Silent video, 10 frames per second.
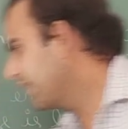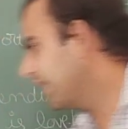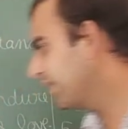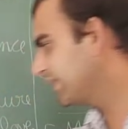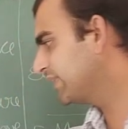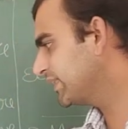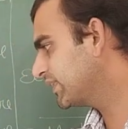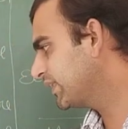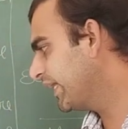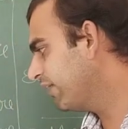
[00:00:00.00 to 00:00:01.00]
can
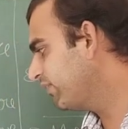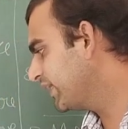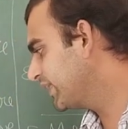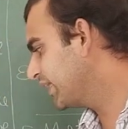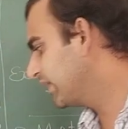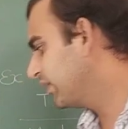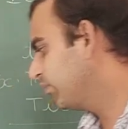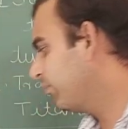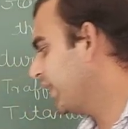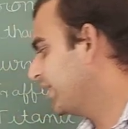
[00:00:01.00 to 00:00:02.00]
resist
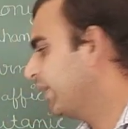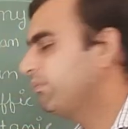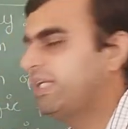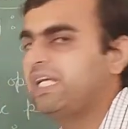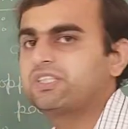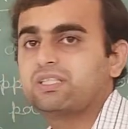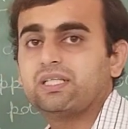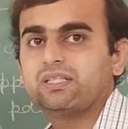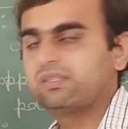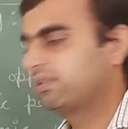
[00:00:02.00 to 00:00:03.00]
everything but
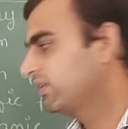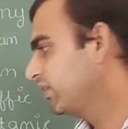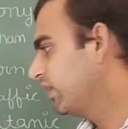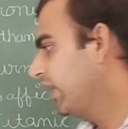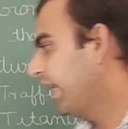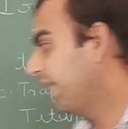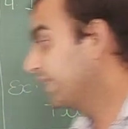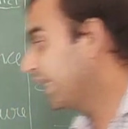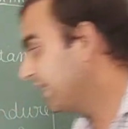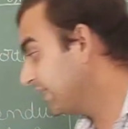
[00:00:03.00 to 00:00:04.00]
temptation. I
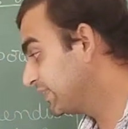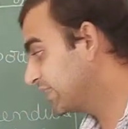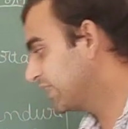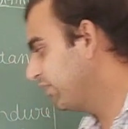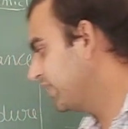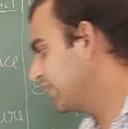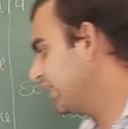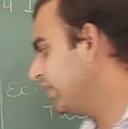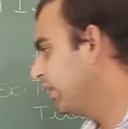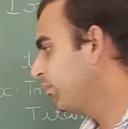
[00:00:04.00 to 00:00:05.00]
can resist
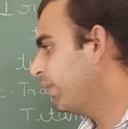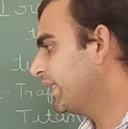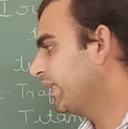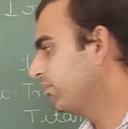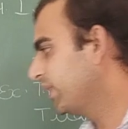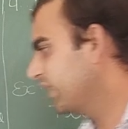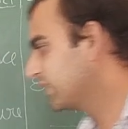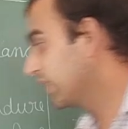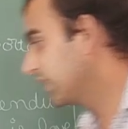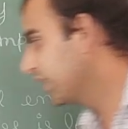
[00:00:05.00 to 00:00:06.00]
everything but
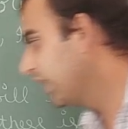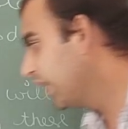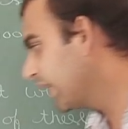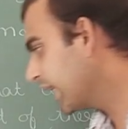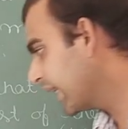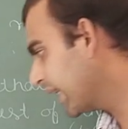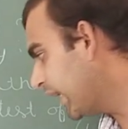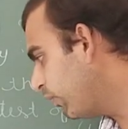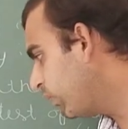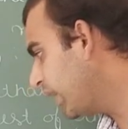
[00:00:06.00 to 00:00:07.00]
temptation.
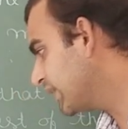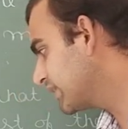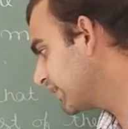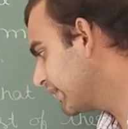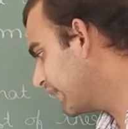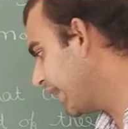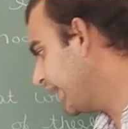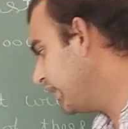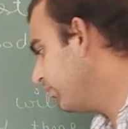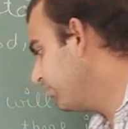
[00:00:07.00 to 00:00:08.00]
Cowards
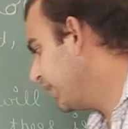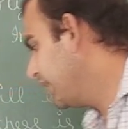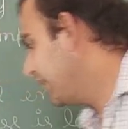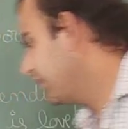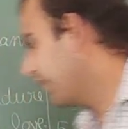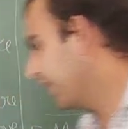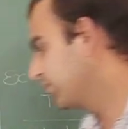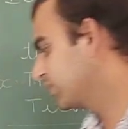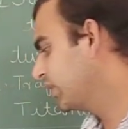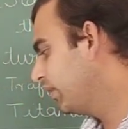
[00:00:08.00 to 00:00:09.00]
die many
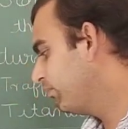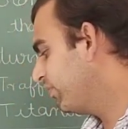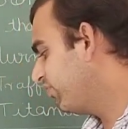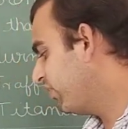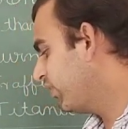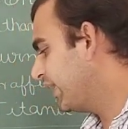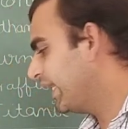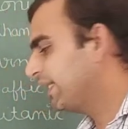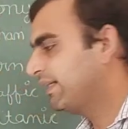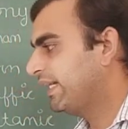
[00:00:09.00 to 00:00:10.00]
times before
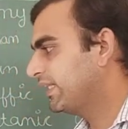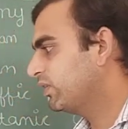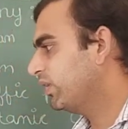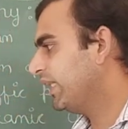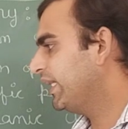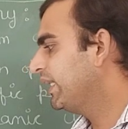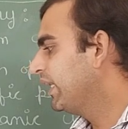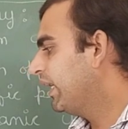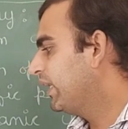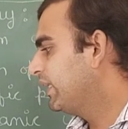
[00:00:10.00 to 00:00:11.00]
their death.
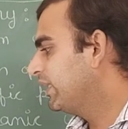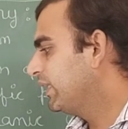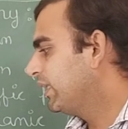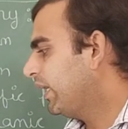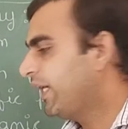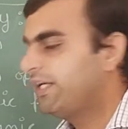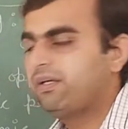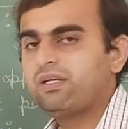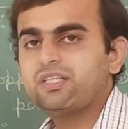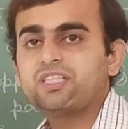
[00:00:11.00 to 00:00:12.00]
Okay, an
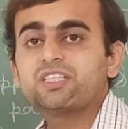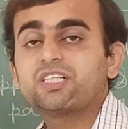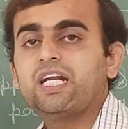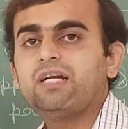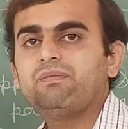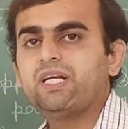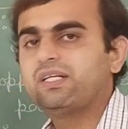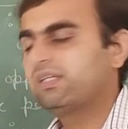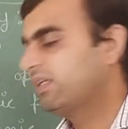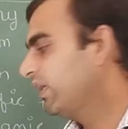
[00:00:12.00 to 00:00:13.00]
interesting
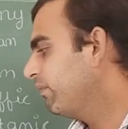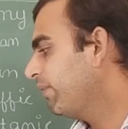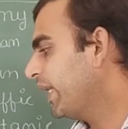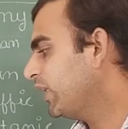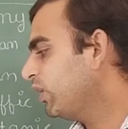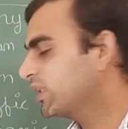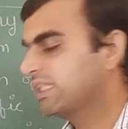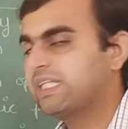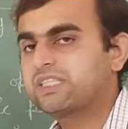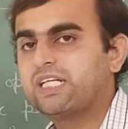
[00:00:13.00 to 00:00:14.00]
statement,
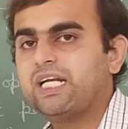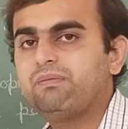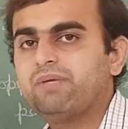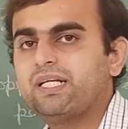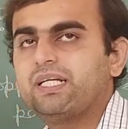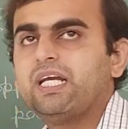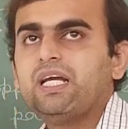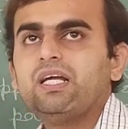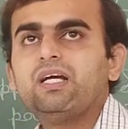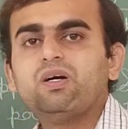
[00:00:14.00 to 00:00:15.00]
paradoxical
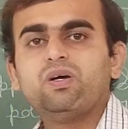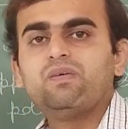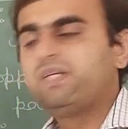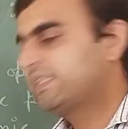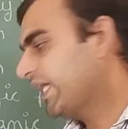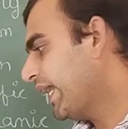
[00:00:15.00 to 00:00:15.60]
statement, which